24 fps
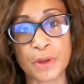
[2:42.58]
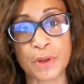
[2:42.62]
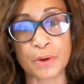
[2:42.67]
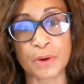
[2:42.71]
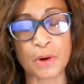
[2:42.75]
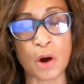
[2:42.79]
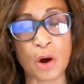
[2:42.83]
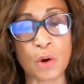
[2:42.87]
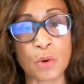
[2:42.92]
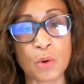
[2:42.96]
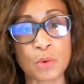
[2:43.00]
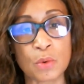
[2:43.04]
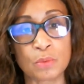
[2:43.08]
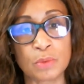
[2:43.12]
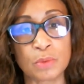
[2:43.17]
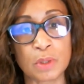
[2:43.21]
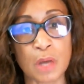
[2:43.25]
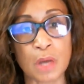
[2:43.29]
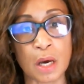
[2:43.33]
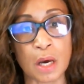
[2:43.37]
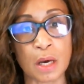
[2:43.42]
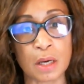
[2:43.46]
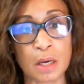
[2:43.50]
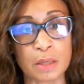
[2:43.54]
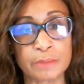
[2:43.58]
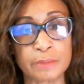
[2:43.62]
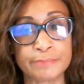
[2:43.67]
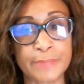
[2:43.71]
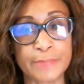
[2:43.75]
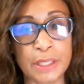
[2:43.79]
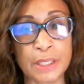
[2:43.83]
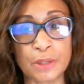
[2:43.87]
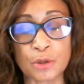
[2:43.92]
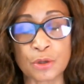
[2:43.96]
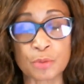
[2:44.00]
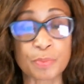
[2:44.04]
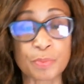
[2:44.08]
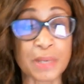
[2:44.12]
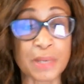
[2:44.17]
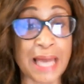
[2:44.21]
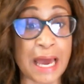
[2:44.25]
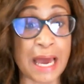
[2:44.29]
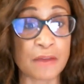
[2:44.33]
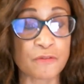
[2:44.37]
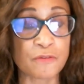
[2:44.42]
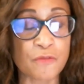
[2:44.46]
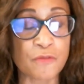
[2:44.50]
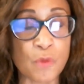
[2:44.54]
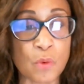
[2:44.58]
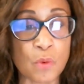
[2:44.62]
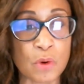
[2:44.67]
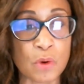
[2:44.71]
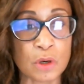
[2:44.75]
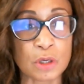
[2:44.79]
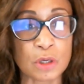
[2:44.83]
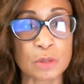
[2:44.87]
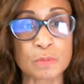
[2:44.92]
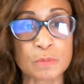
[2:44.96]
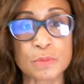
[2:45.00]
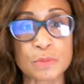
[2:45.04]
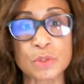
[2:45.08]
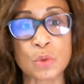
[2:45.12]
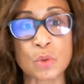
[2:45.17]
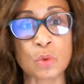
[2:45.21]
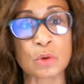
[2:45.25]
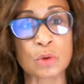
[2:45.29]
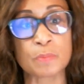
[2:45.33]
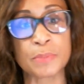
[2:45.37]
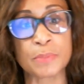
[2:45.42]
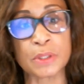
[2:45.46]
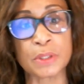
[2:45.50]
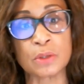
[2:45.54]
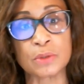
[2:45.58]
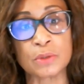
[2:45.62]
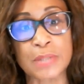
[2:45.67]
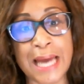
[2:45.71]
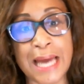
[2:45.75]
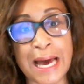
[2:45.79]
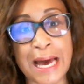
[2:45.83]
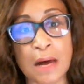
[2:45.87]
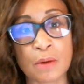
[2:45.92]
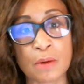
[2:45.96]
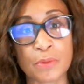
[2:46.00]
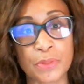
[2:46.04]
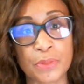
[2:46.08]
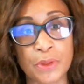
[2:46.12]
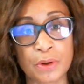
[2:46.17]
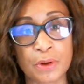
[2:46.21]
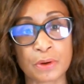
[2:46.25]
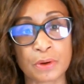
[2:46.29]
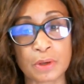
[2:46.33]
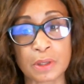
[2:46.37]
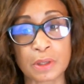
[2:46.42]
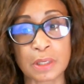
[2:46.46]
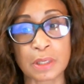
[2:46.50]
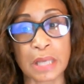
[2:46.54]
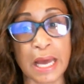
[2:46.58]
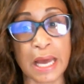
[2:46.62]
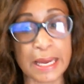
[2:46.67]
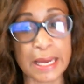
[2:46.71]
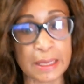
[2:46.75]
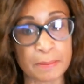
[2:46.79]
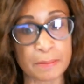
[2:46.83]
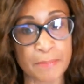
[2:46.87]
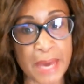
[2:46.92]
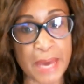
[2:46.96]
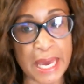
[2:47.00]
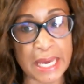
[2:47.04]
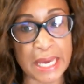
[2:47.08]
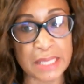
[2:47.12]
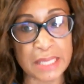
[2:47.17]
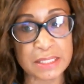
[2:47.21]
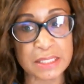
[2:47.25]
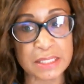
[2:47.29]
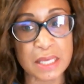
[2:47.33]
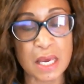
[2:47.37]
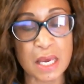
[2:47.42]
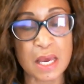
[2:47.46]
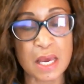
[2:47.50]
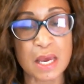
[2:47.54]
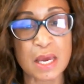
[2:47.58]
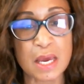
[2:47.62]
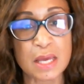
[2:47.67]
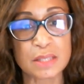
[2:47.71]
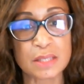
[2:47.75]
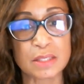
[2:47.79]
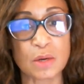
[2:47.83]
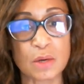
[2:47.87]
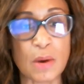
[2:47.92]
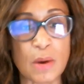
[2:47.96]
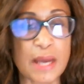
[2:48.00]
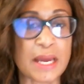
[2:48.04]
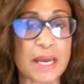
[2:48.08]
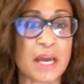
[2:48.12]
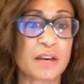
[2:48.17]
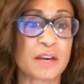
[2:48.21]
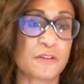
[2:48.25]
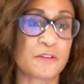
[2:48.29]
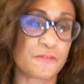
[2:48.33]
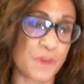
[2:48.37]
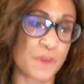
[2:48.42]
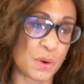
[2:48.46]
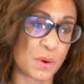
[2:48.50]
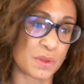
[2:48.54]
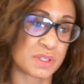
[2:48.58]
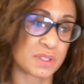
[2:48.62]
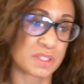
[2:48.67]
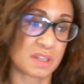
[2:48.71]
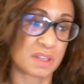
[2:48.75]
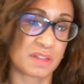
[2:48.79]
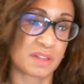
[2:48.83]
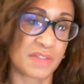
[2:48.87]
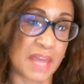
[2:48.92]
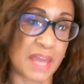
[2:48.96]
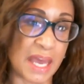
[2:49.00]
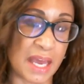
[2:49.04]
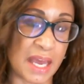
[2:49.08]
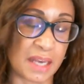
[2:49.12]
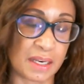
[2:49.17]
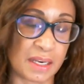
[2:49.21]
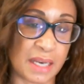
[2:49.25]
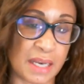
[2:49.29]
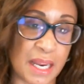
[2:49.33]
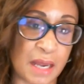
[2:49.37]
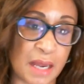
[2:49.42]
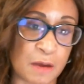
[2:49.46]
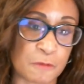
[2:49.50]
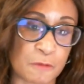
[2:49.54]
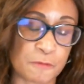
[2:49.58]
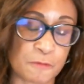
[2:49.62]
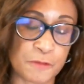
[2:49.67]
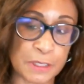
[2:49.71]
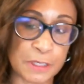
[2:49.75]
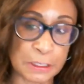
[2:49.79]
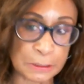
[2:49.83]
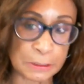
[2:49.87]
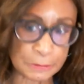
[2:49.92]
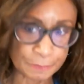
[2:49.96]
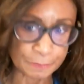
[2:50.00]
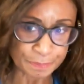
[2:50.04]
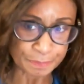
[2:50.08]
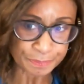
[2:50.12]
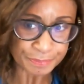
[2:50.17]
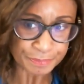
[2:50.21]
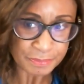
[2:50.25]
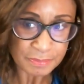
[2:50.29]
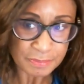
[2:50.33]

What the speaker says: their own either platforms or build out their client base. So I kind of focus on that now, Phil.